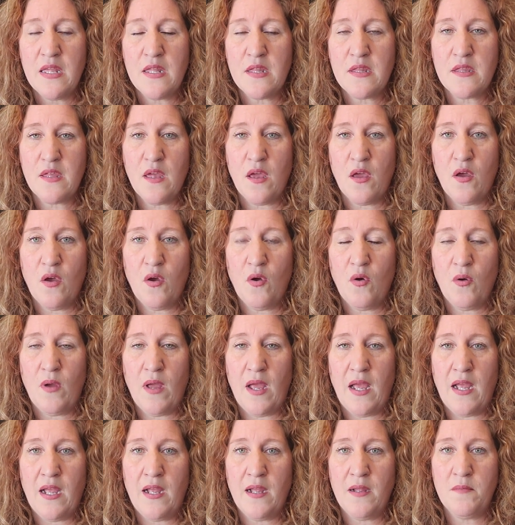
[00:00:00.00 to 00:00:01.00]

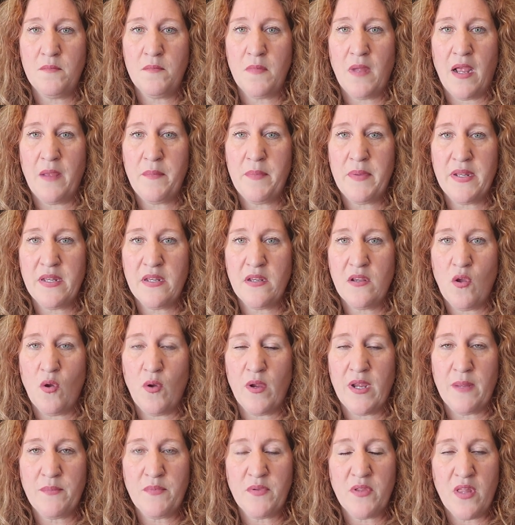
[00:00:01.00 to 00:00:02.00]
So I've been
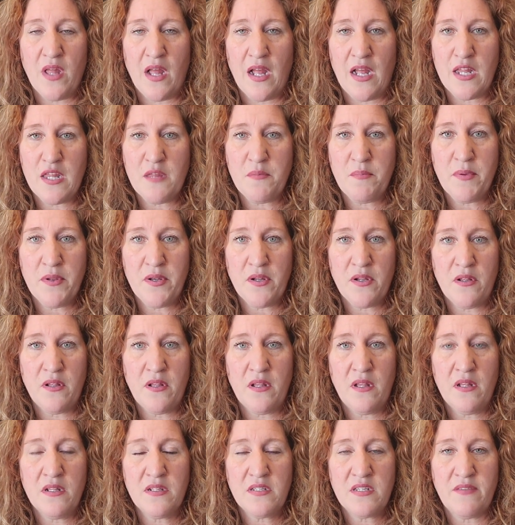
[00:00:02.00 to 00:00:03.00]
going up to the
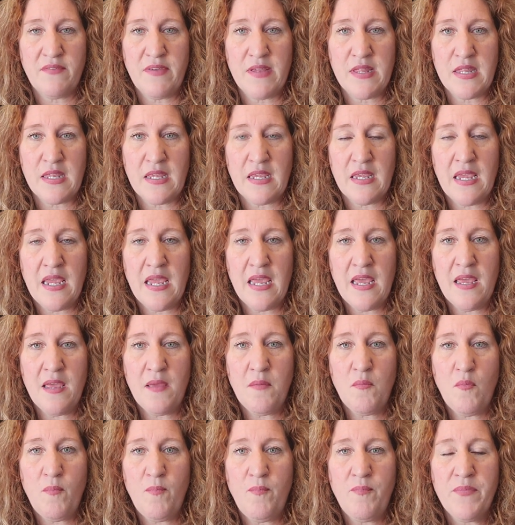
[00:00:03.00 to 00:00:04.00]
hospital to visit
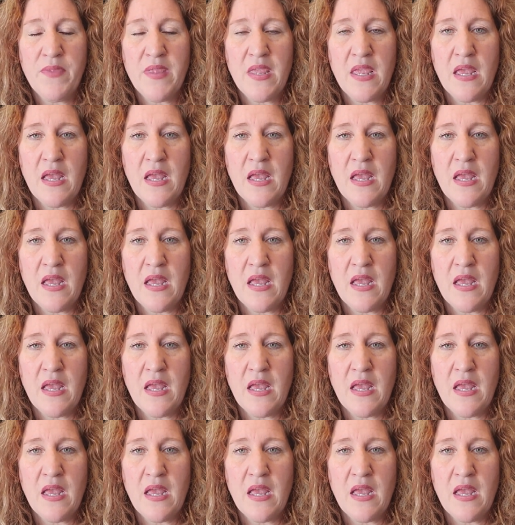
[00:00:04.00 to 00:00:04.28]
him.